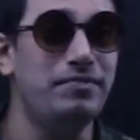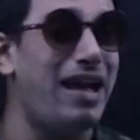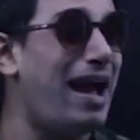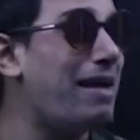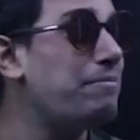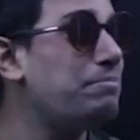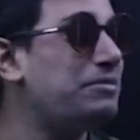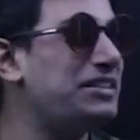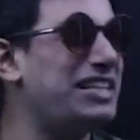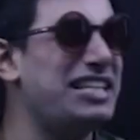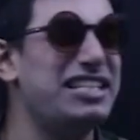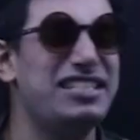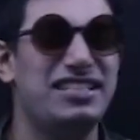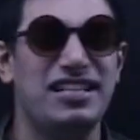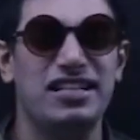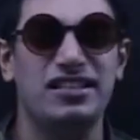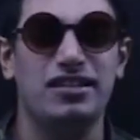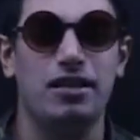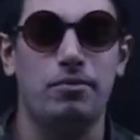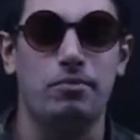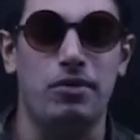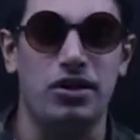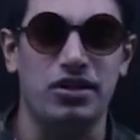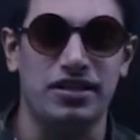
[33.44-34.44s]
I'm
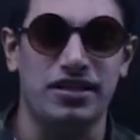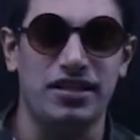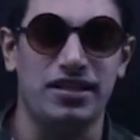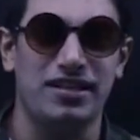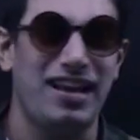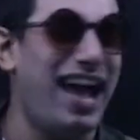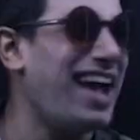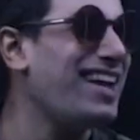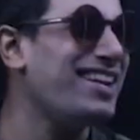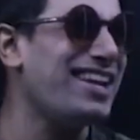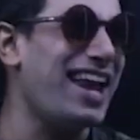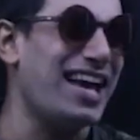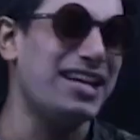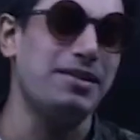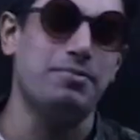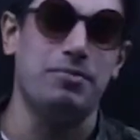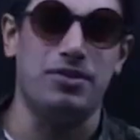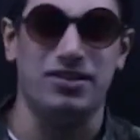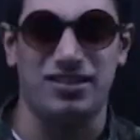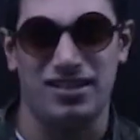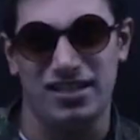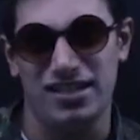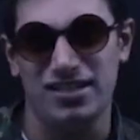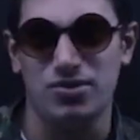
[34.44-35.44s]
teasing the monkey. I like
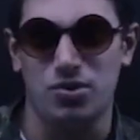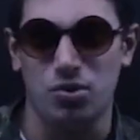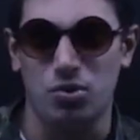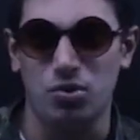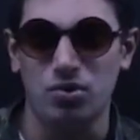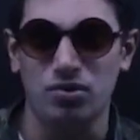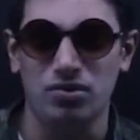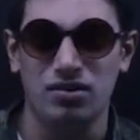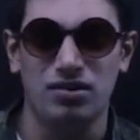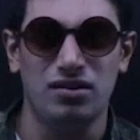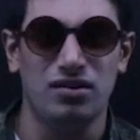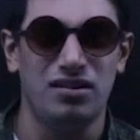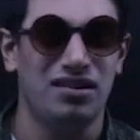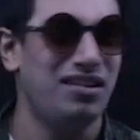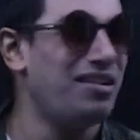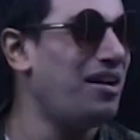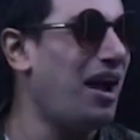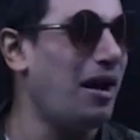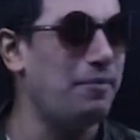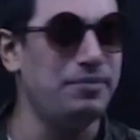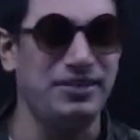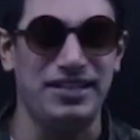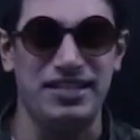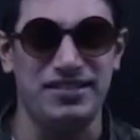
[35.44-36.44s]
monkeys though.
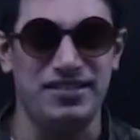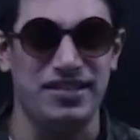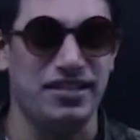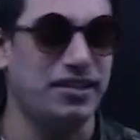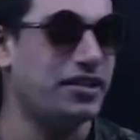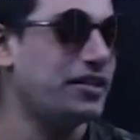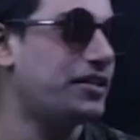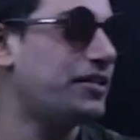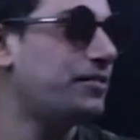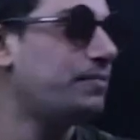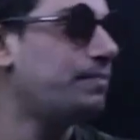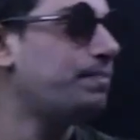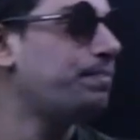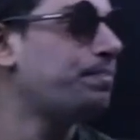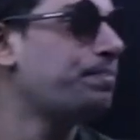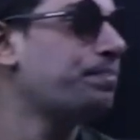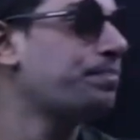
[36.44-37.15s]
I'm teasing it.